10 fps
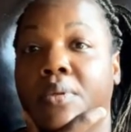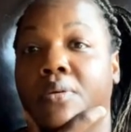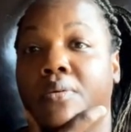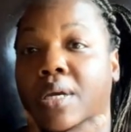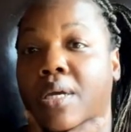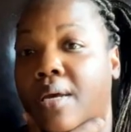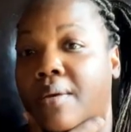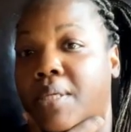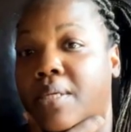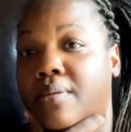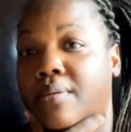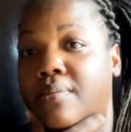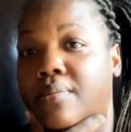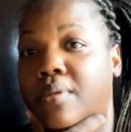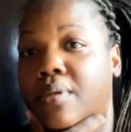Great comment.
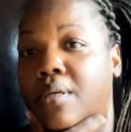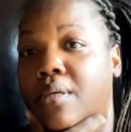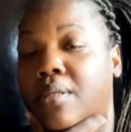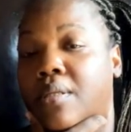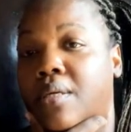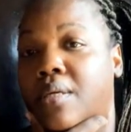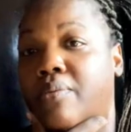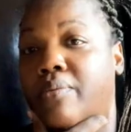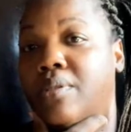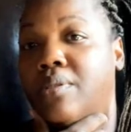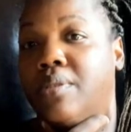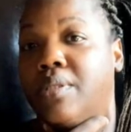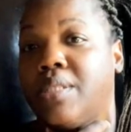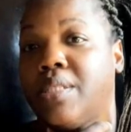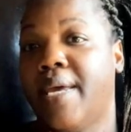And then we'll do
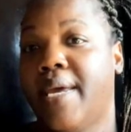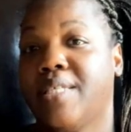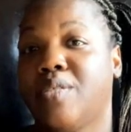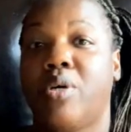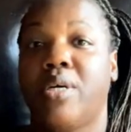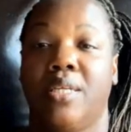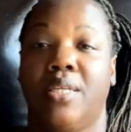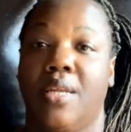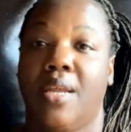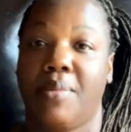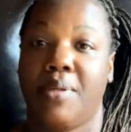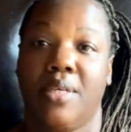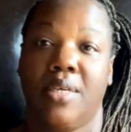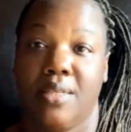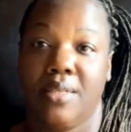this last one, and then I'm going
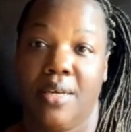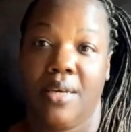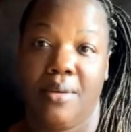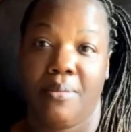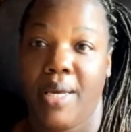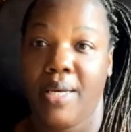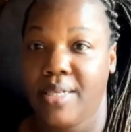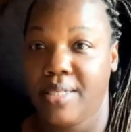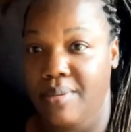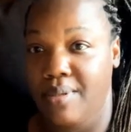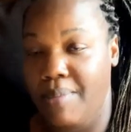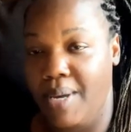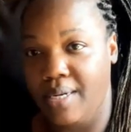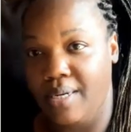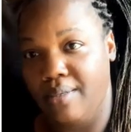to get my husband,
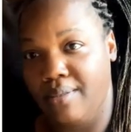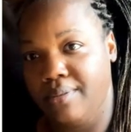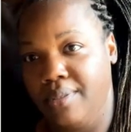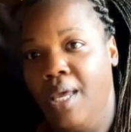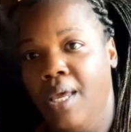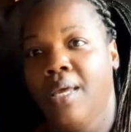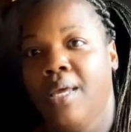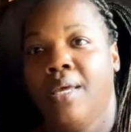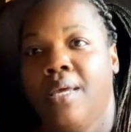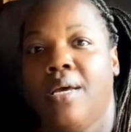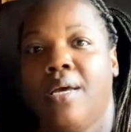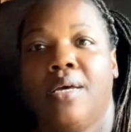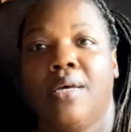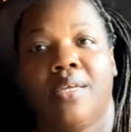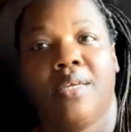Lamont, on
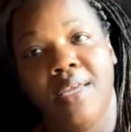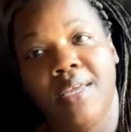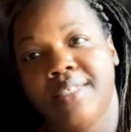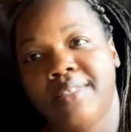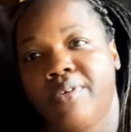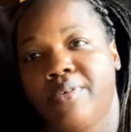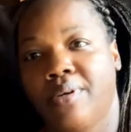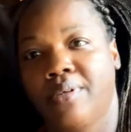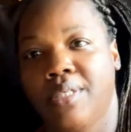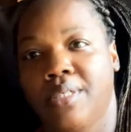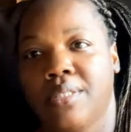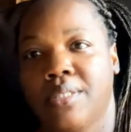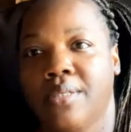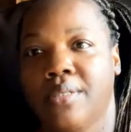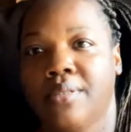to get his view on this.